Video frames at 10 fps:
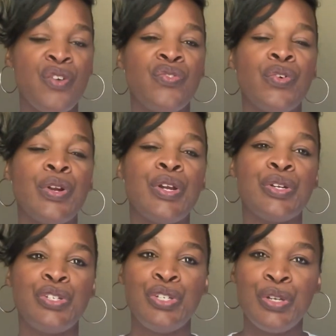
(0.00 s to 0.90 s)
for your
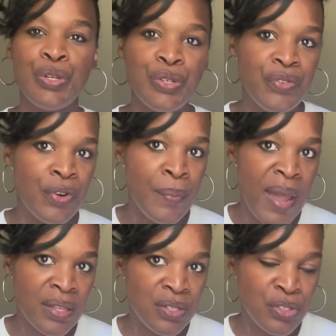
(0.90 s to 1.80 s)
children for
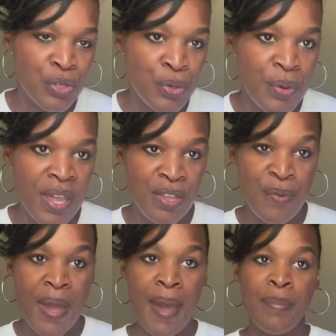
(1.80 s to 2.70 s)
back to school and you
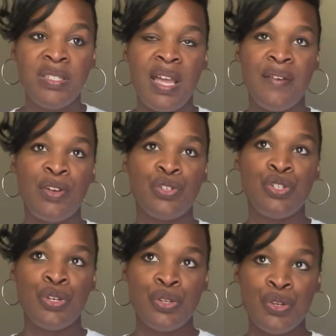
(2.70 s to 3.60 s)
happen to have your
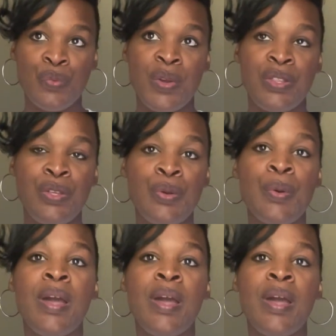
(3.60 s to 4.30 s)
children with you,